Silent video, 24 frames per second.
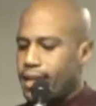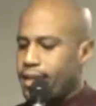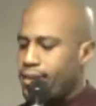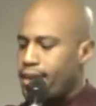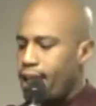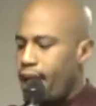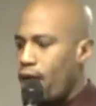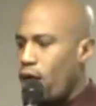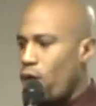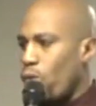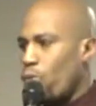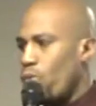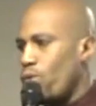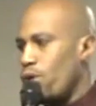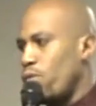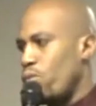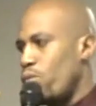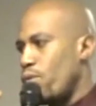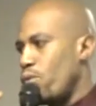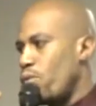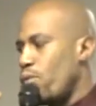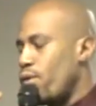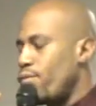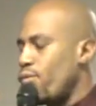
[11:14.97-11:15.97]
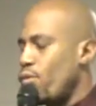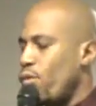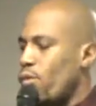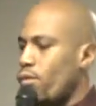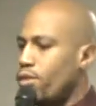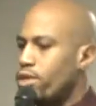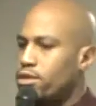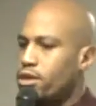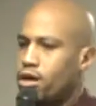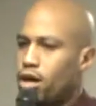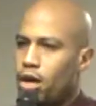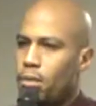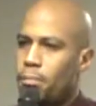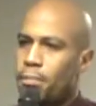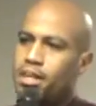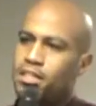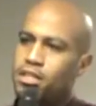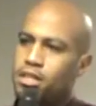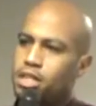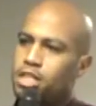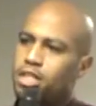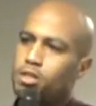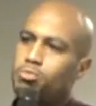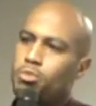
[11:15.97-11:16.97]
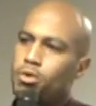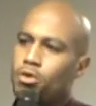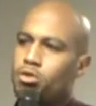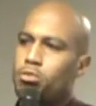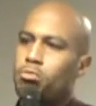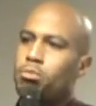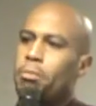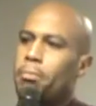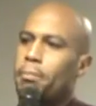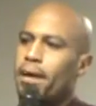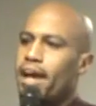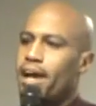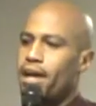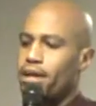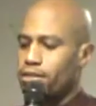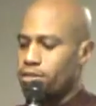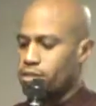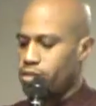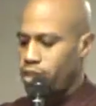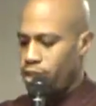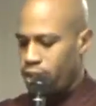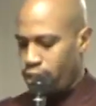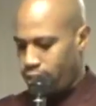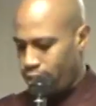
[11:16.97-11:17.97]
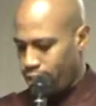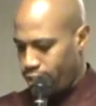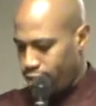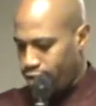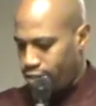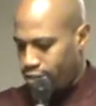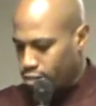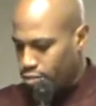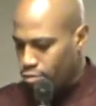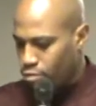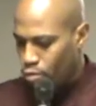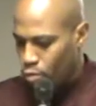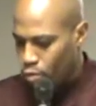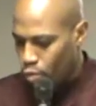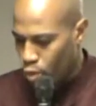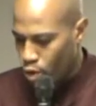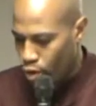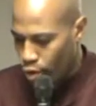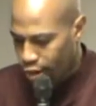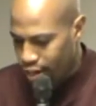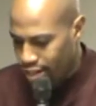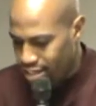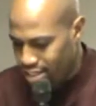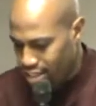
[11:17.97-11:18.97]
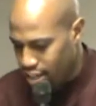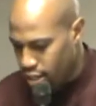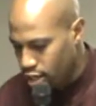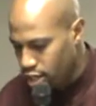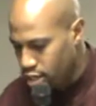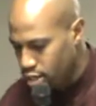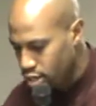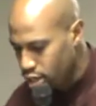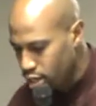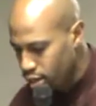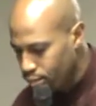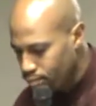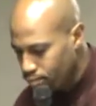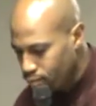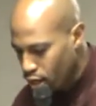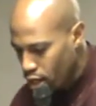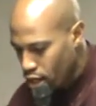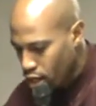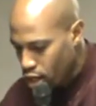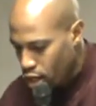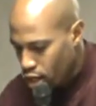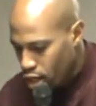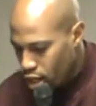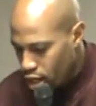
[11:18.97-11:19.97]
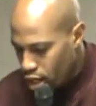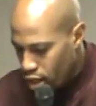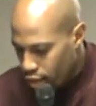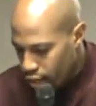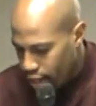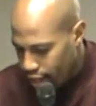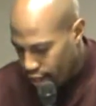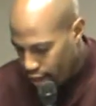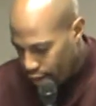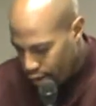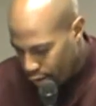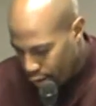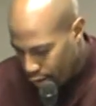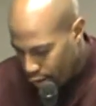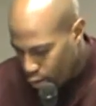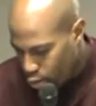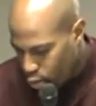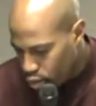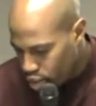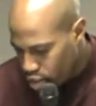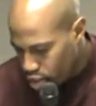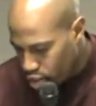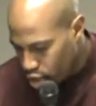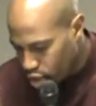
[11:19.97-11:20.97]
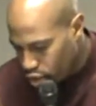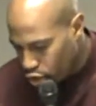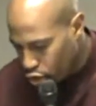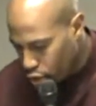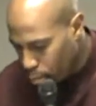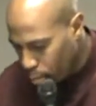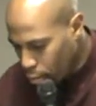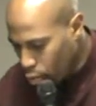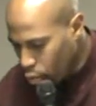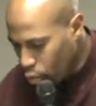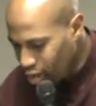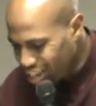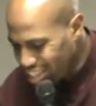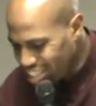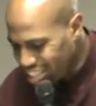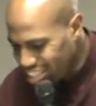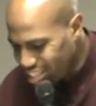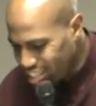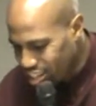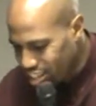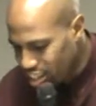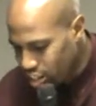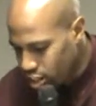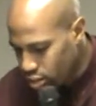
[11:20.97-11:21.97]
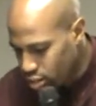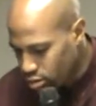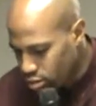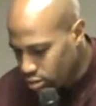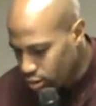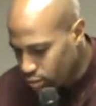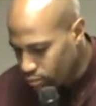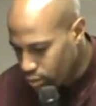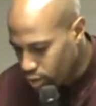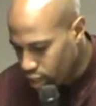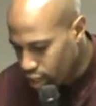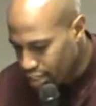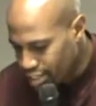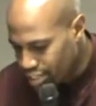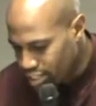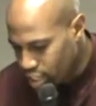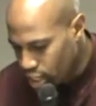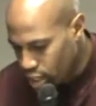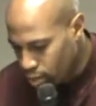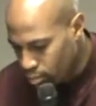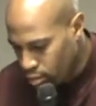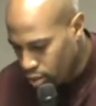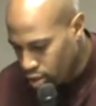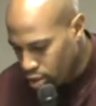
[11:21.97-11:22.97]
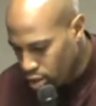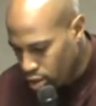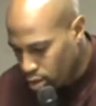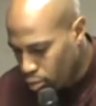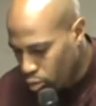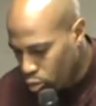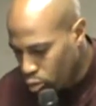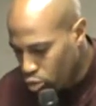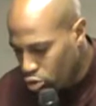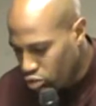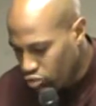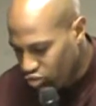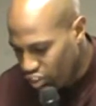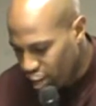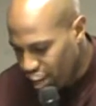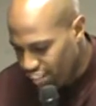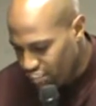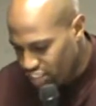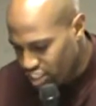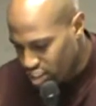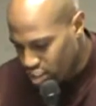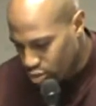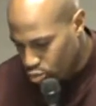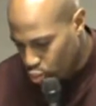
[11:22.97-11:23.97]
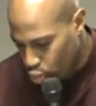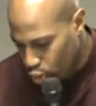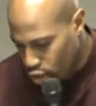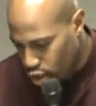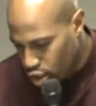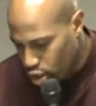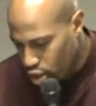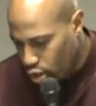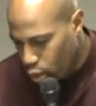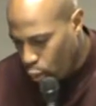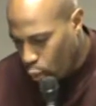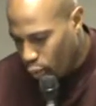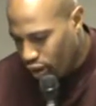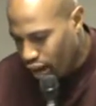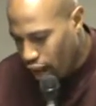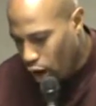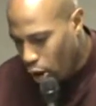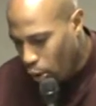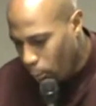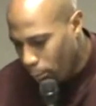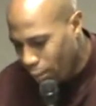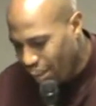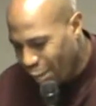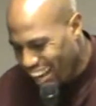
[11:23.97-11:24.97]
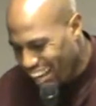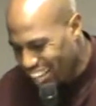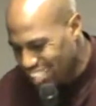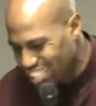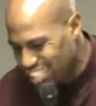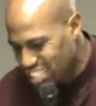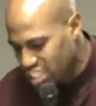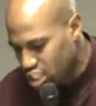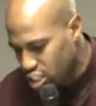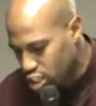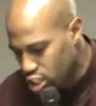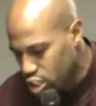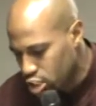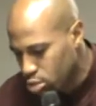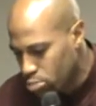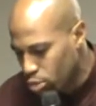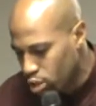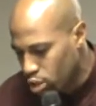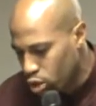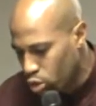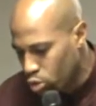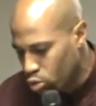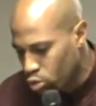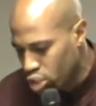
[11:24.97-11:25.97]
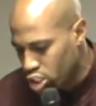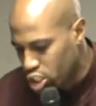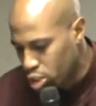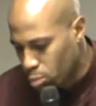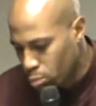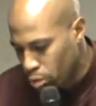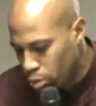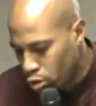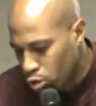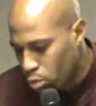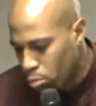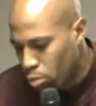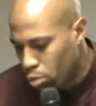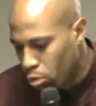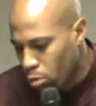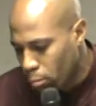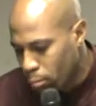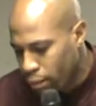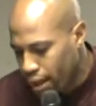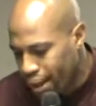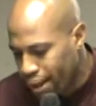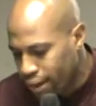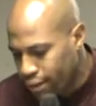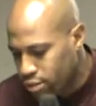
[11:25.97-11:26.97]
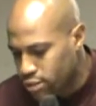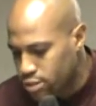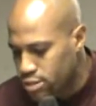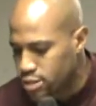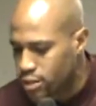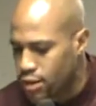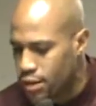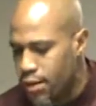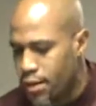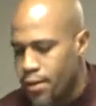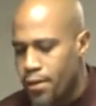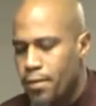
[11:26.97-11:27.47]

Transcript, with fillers: All right. Now, when, when, when, we talk about the disputable matters, and, and this is one word, it says, and we, we still on number one, it says, Accept him whose faith is weak without passing judgment on disputable matters.